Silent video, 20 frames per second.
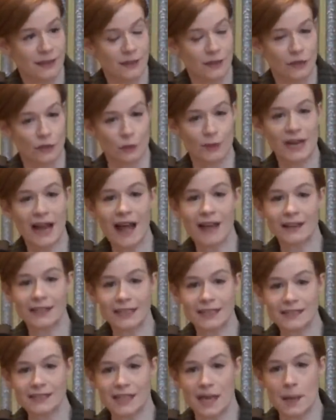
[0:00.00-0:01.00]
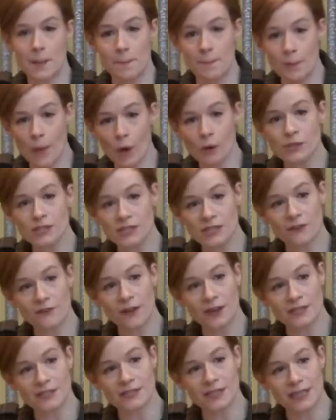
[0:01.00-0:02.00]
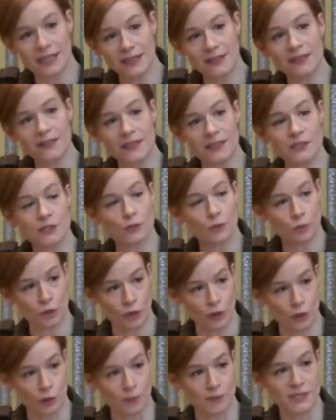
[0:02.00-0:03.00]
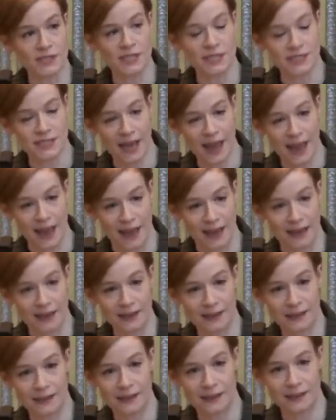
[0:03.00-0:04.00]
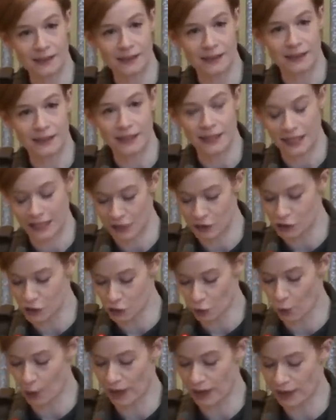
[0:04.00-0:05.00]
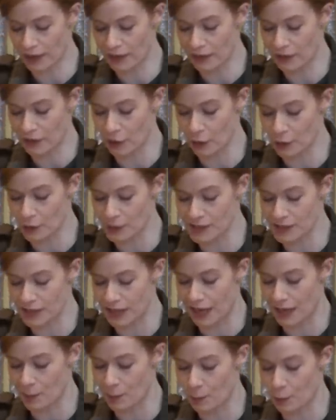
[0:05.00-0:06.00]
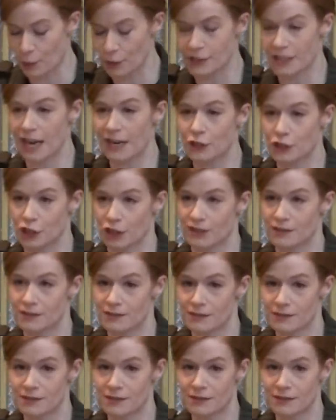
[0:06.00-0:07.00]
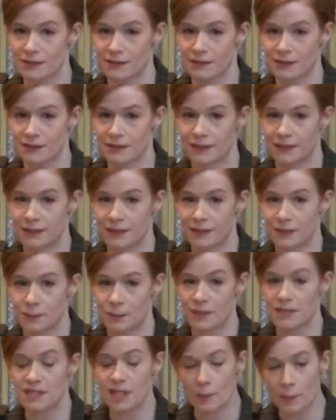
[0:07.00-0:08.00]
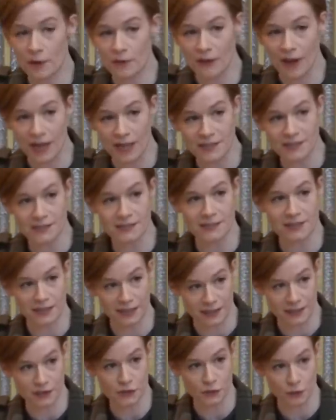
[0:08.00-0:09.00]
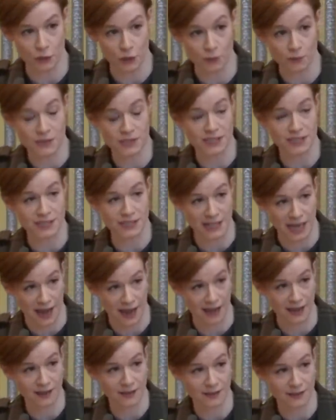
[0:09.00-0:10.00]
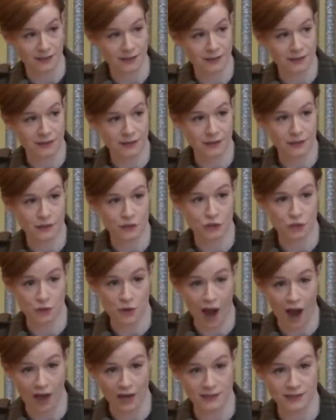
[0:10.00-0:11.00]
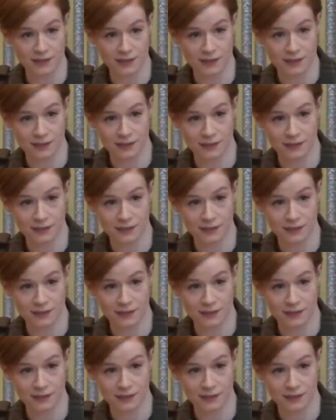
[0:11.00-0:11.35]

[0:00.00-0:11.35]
The reality is that most of us in this room today enjoy those same protections. But some of us in this room today do not.